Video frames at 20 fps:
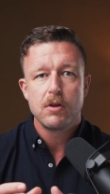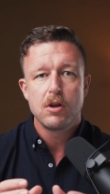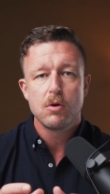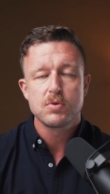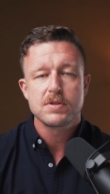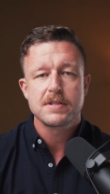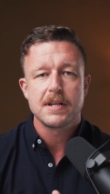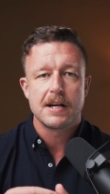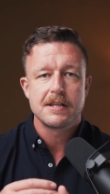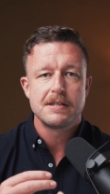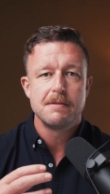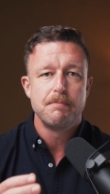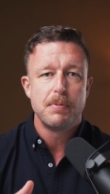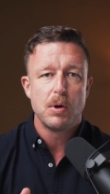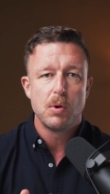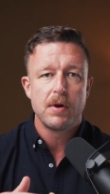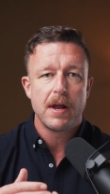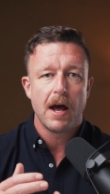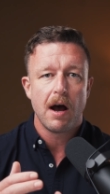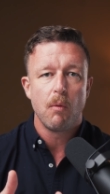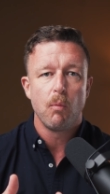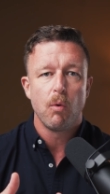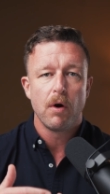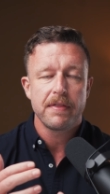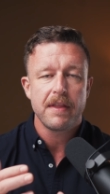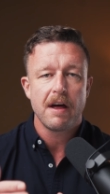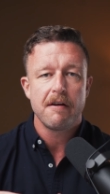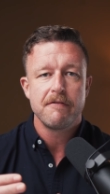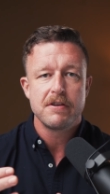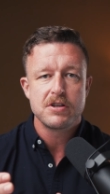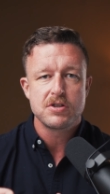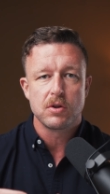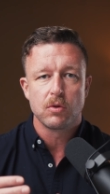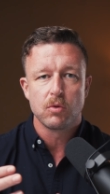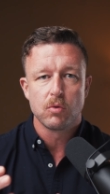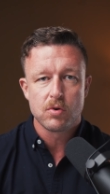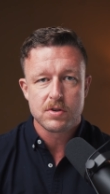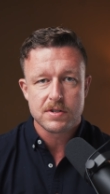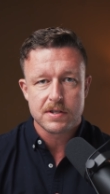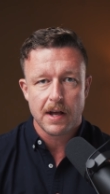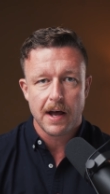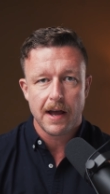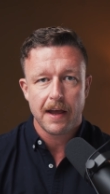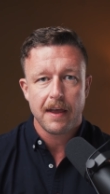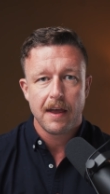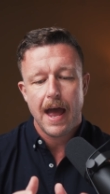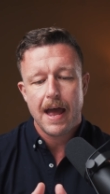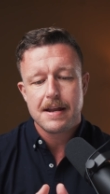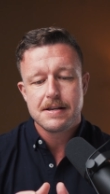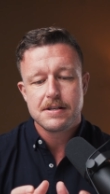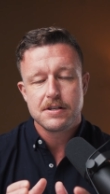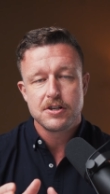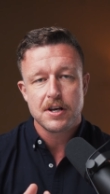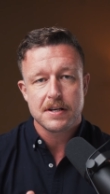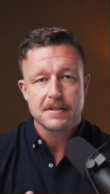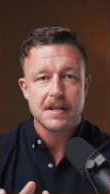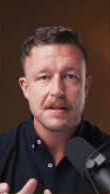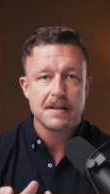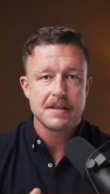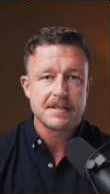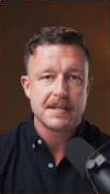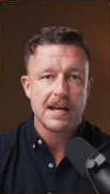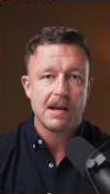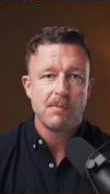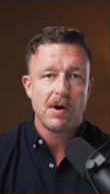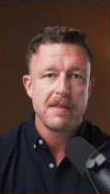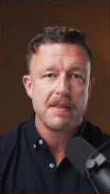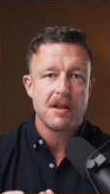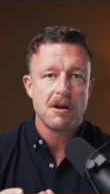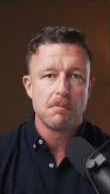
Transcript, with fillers: you will start to build out what that vision looks like. And just in the same way that